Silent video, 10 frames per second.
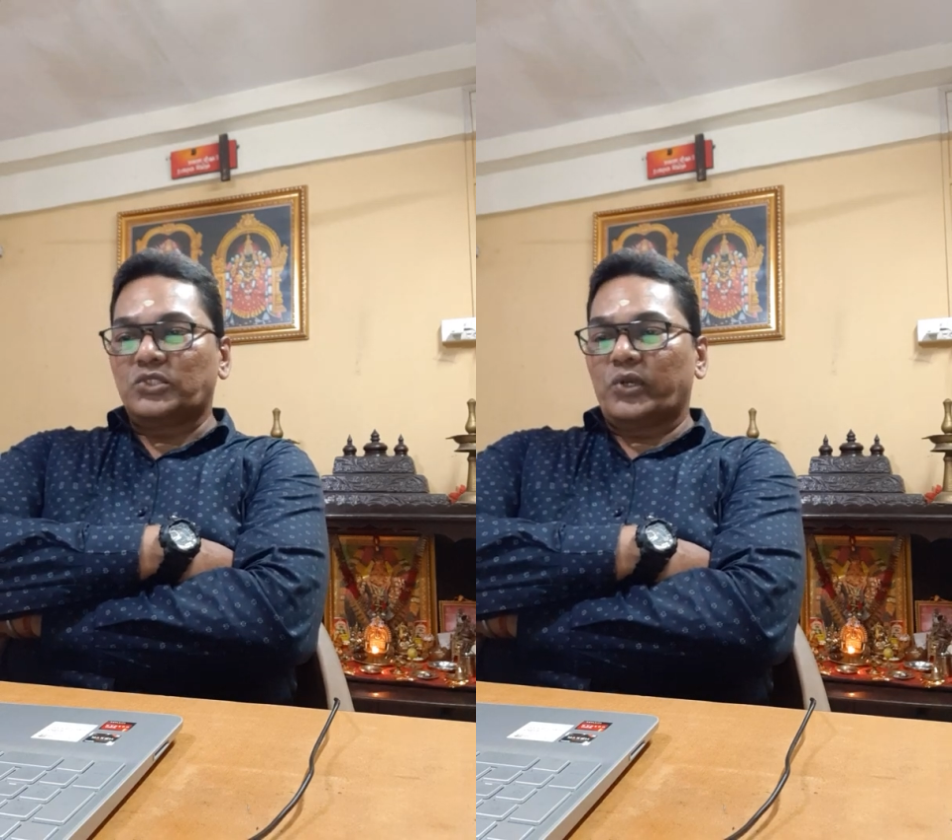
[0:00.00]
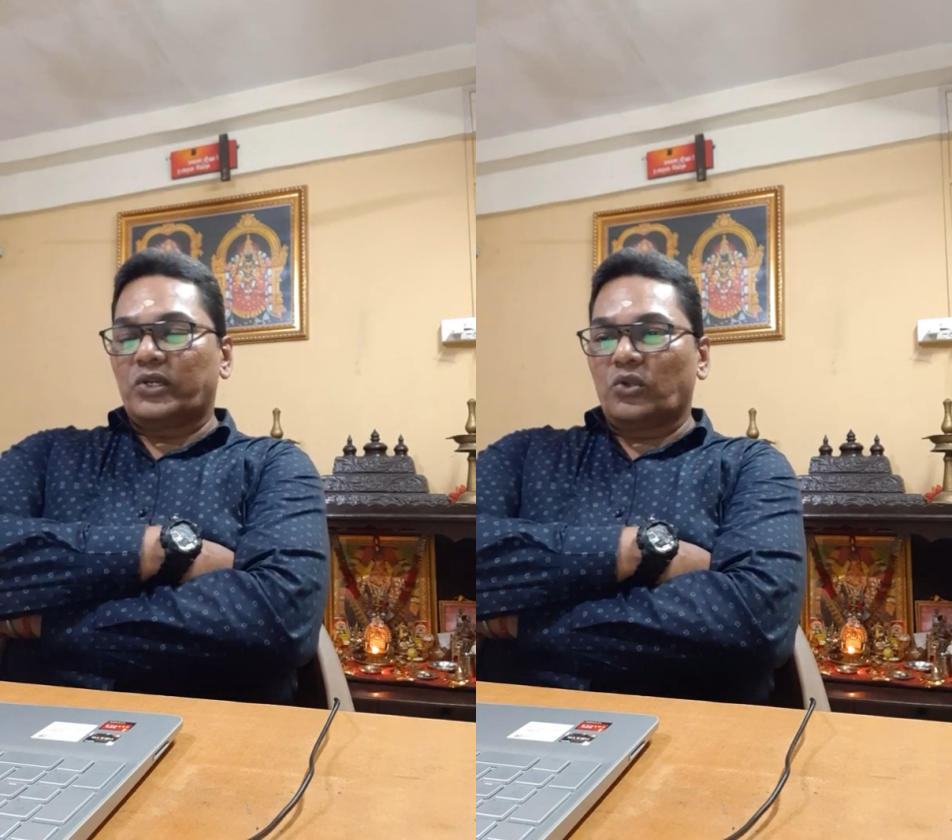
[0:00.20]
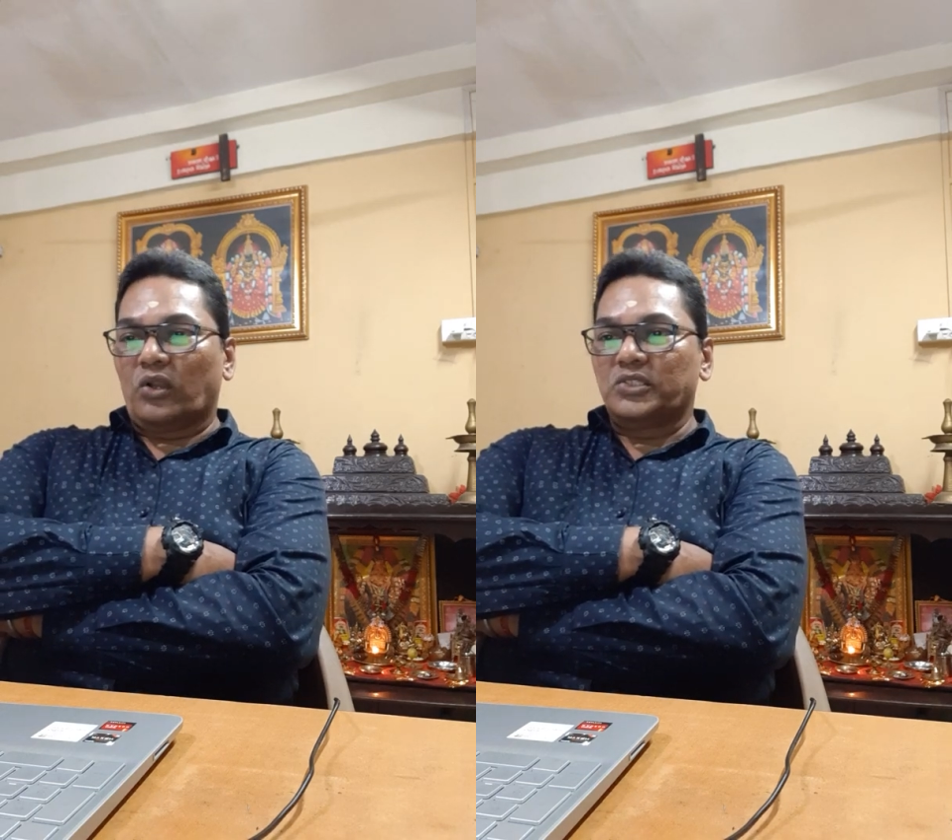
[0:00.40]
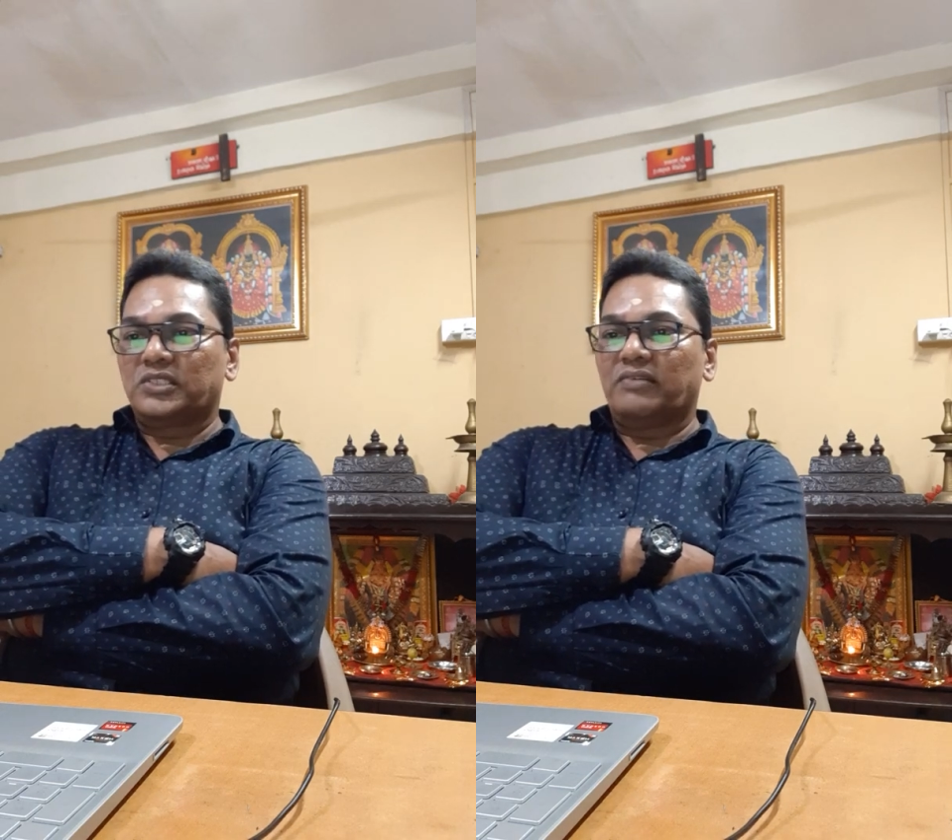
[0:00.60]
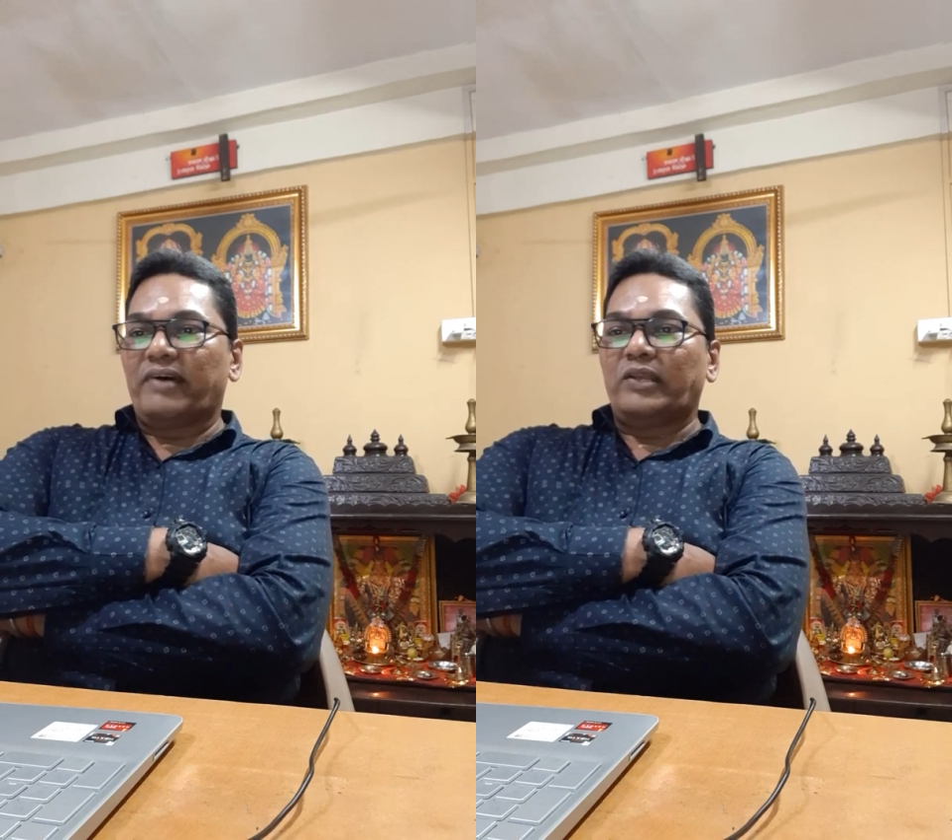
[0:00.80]
to acknowledge
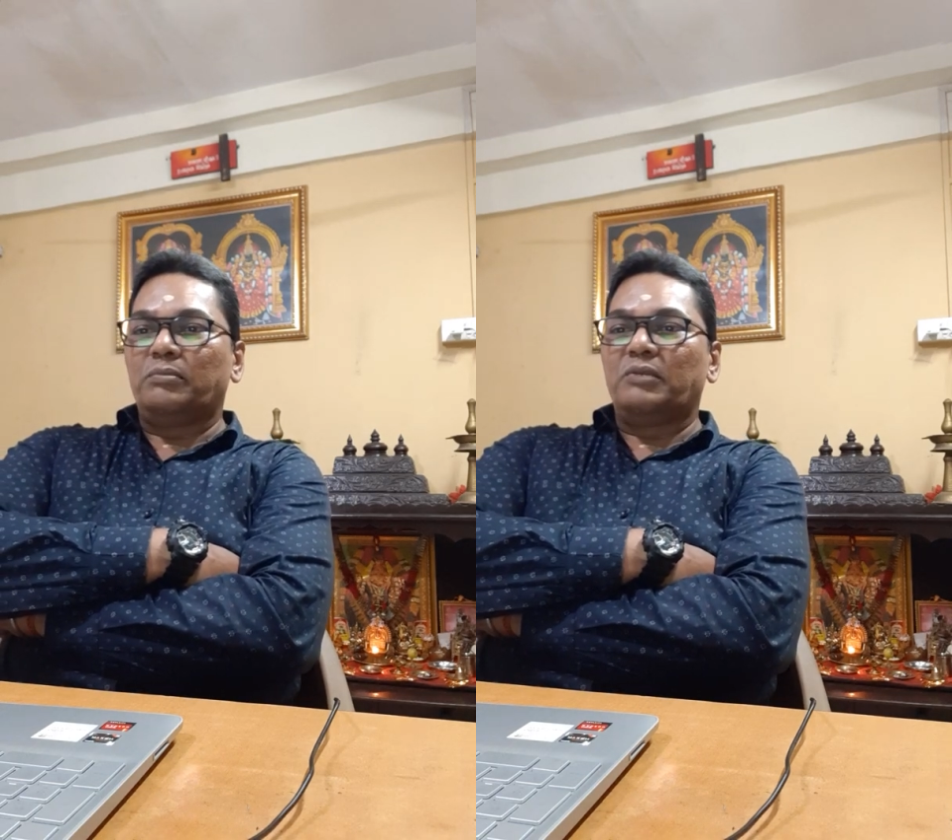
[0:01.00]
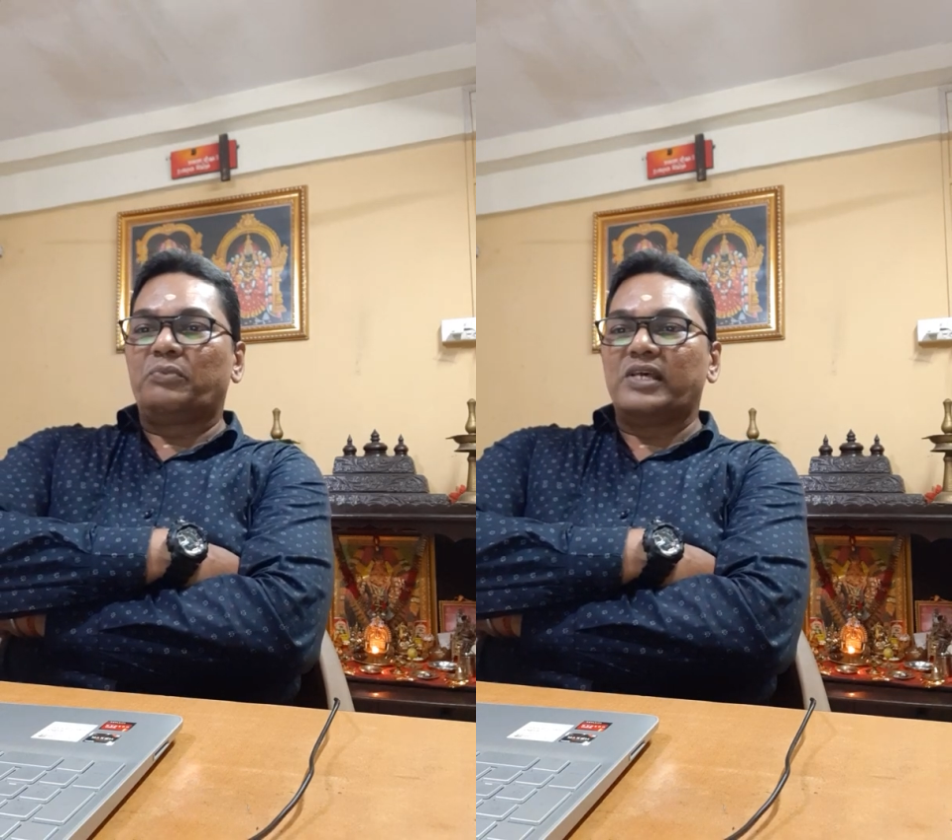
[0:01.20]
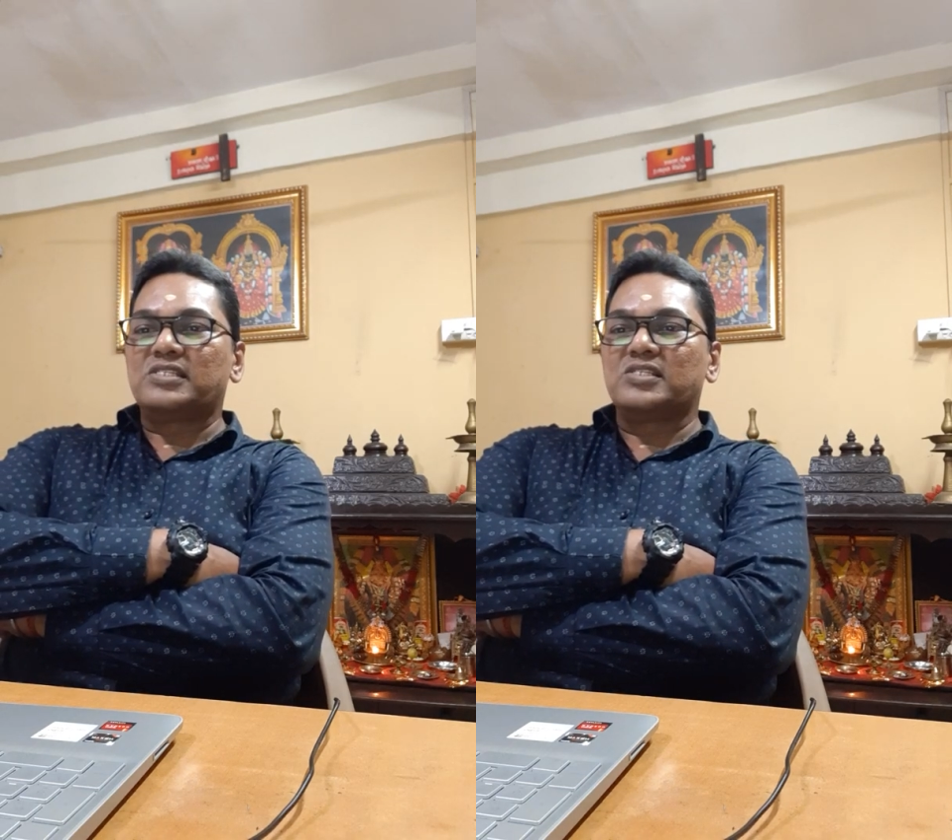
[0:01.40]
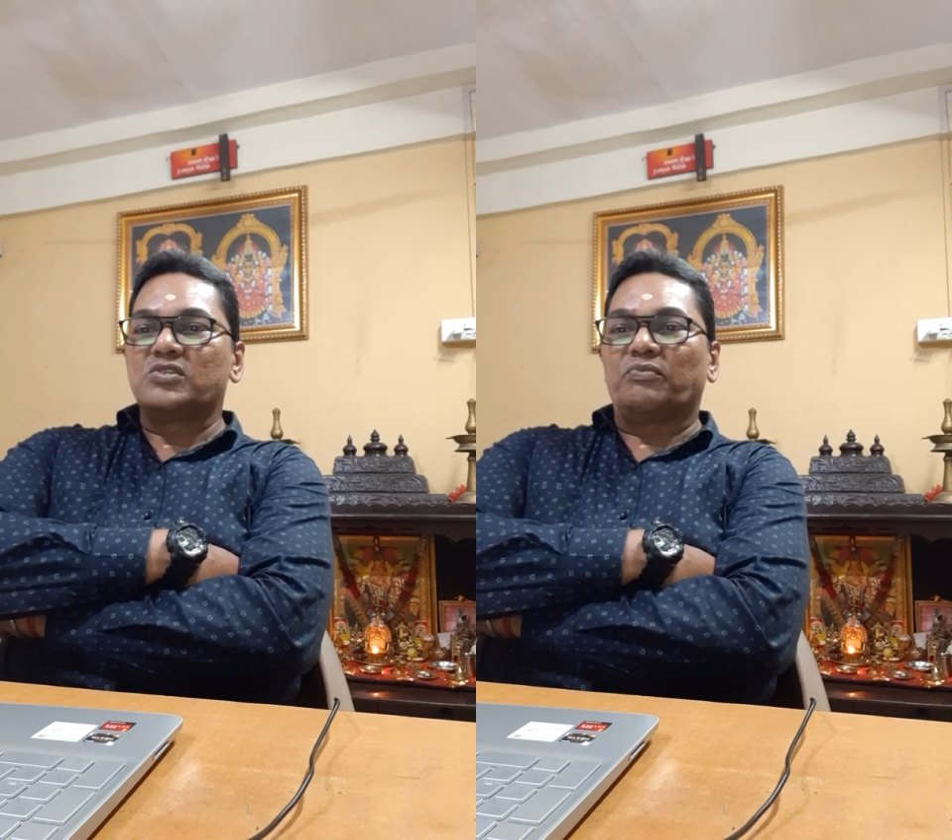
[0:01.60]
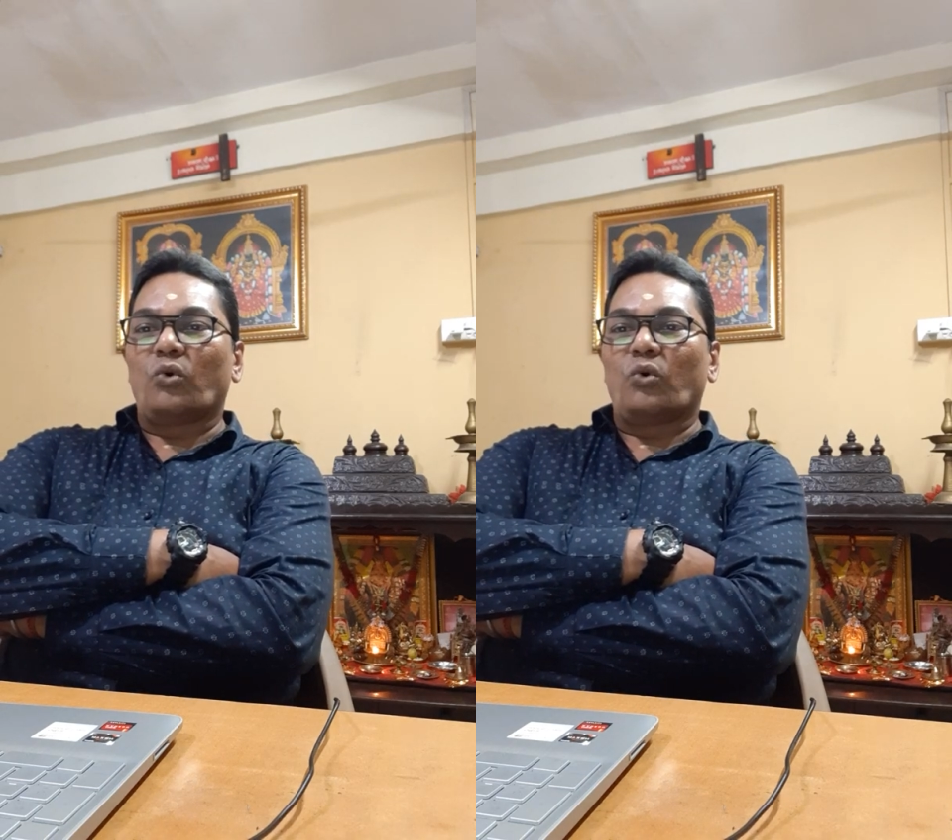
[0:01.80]
the valuable presence of